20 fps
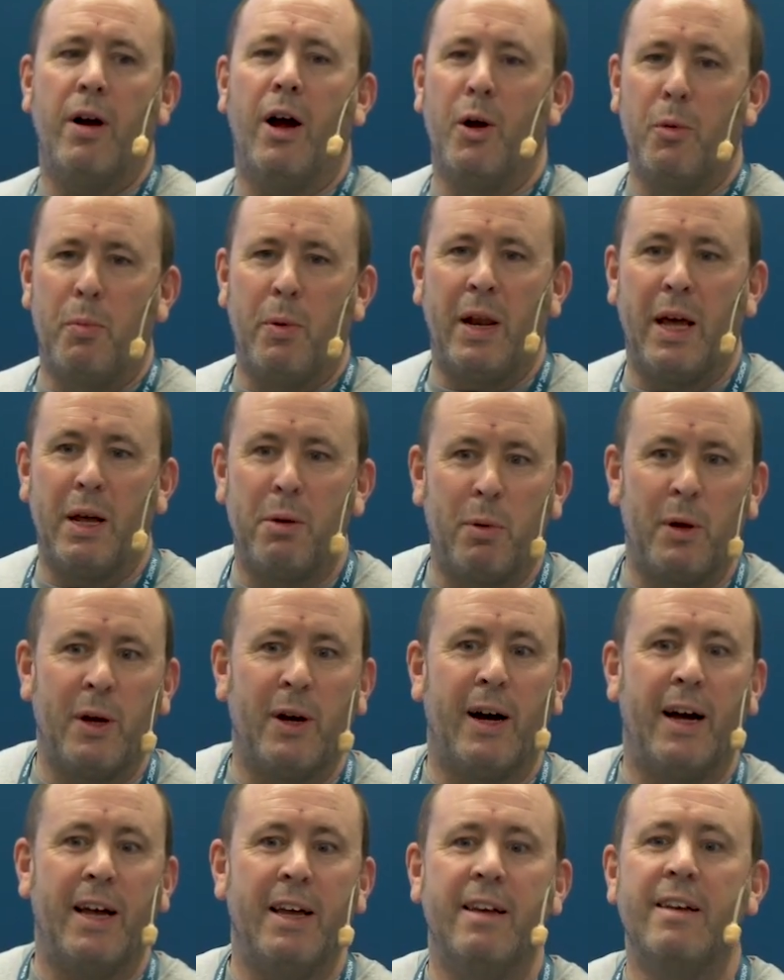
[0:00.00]

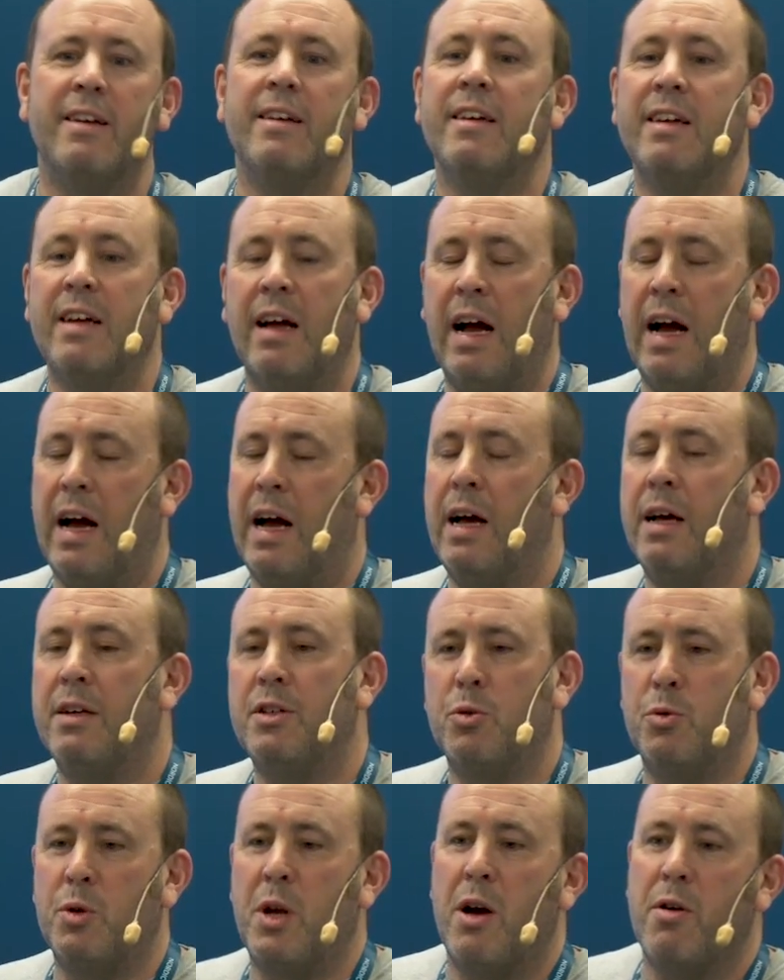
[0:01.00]
OpenAPI,
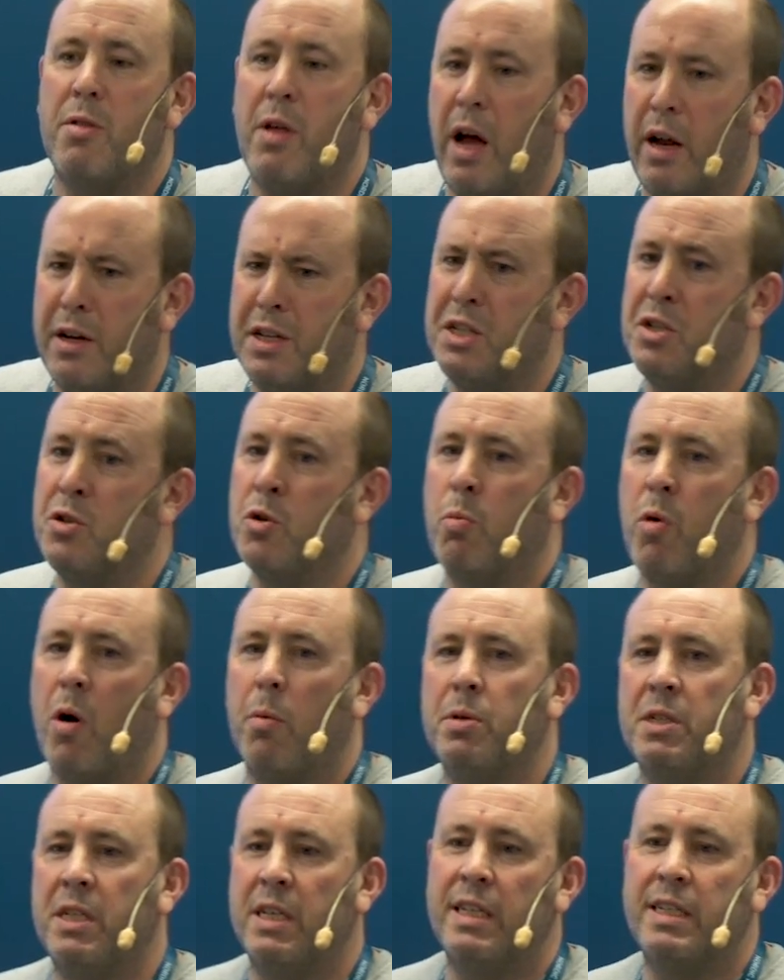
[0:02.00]
you'll know that additional
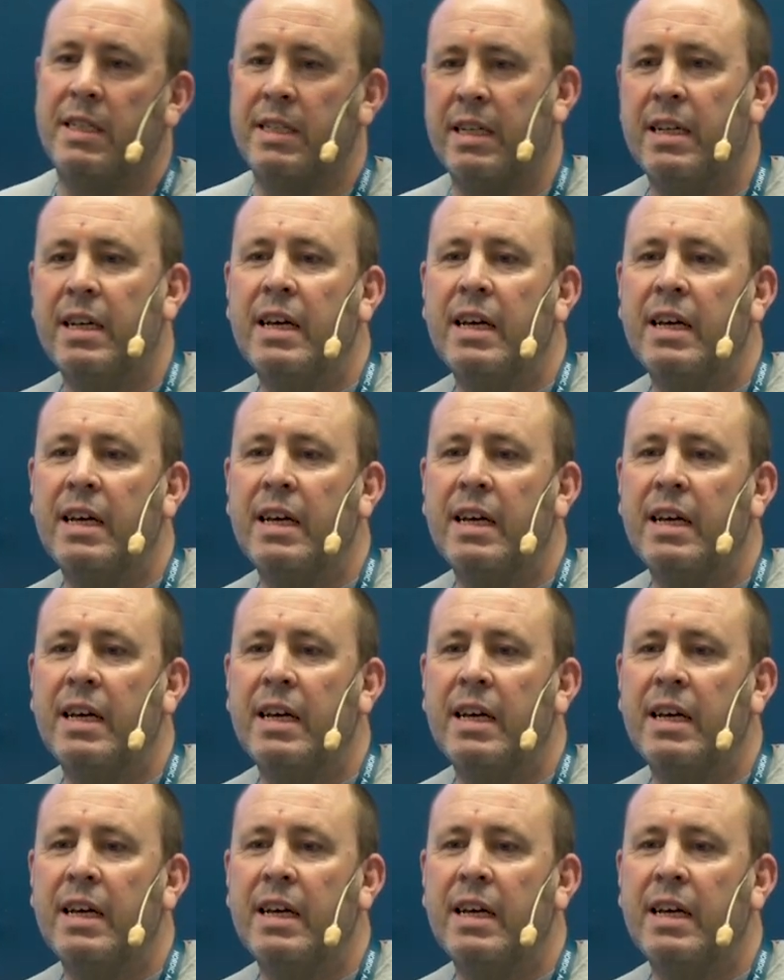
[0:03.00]
properties